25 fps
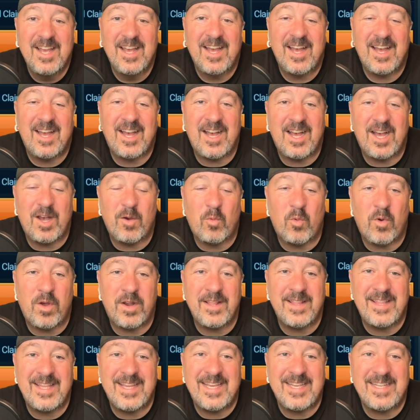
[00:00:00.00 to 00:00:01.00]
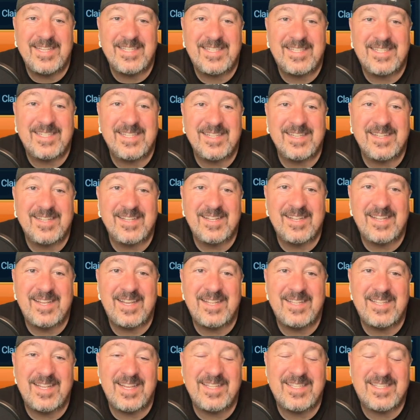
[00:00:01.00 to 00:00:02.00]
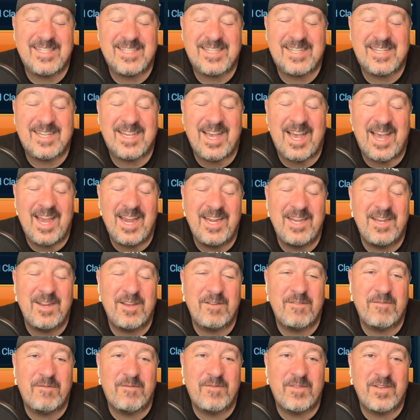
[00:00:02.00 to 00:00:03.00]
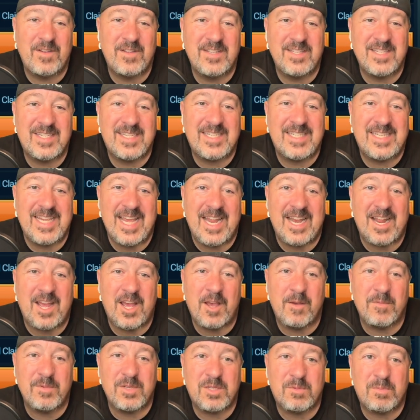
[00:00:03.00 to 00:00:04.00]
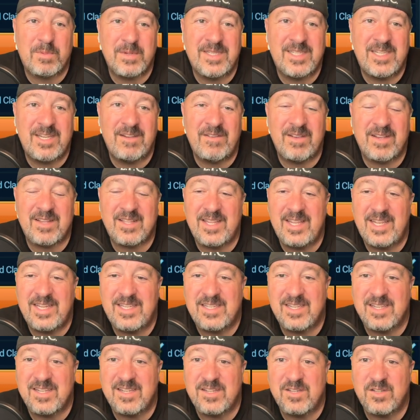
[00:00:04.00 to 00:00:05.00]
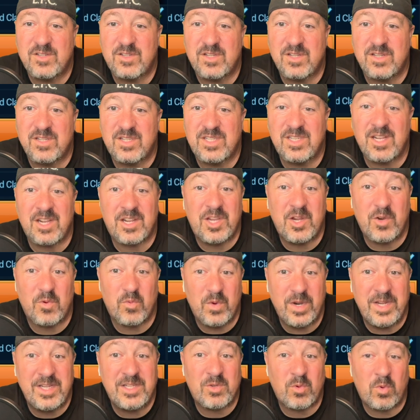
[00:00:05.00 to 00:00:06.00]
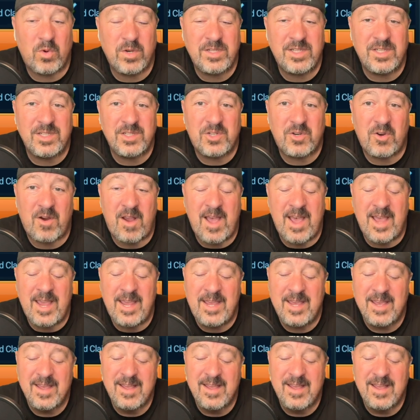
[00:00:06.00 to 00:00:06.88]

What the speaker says: one of these, it's kind of set up specifically to suck your resources dry